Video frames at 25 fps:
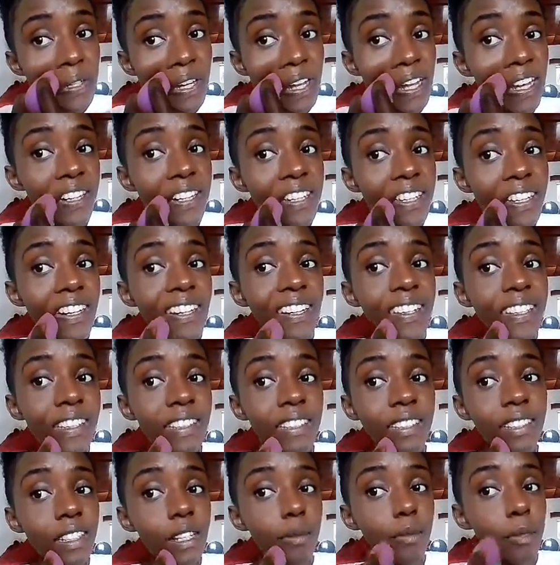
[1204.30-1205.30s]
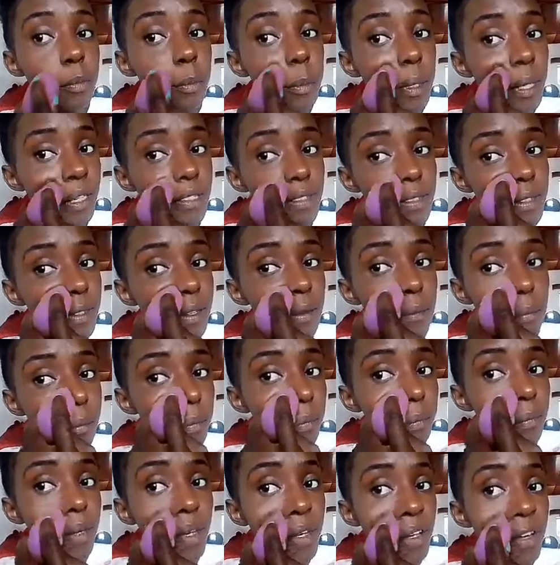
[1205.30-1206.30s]
hide that. Let me pat
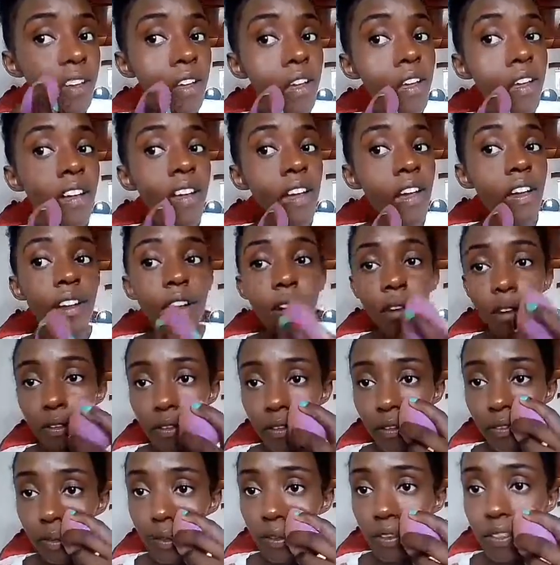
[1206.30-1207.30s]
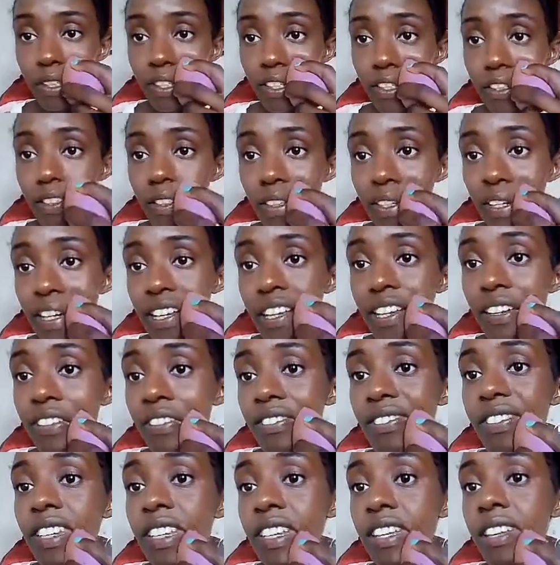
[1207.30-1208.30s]
some of the foundation
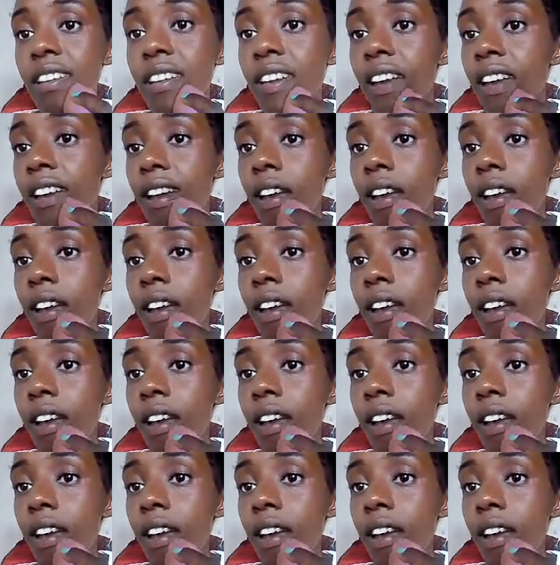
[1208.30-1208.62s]
left.